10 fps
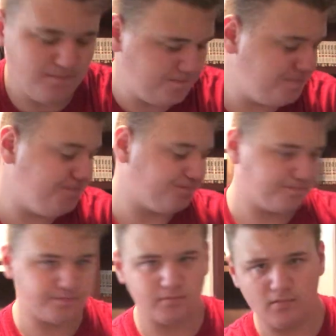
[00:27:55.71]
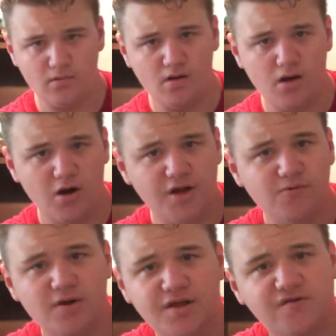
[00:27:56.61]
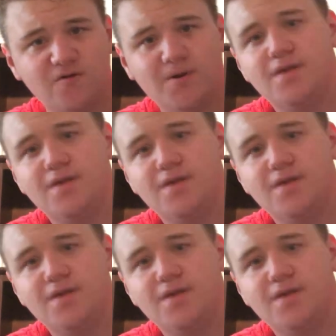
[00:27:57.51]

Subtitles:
I already went into it